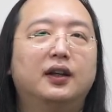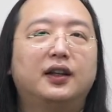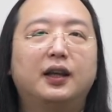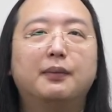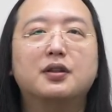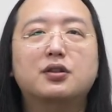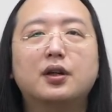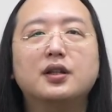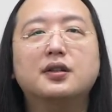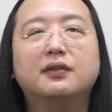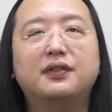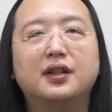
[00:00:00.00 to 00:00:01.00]
The
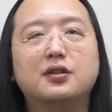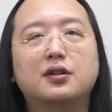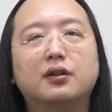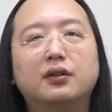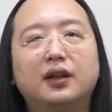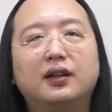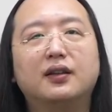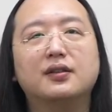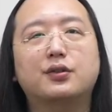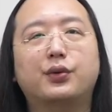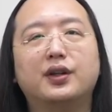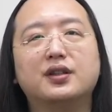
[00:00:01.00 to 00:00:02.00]
administration of digital
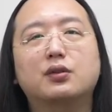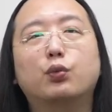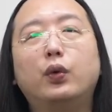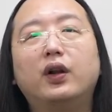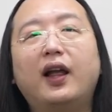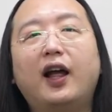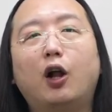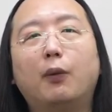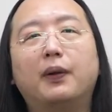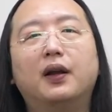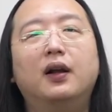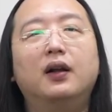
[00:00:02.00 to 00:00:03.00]
industries will help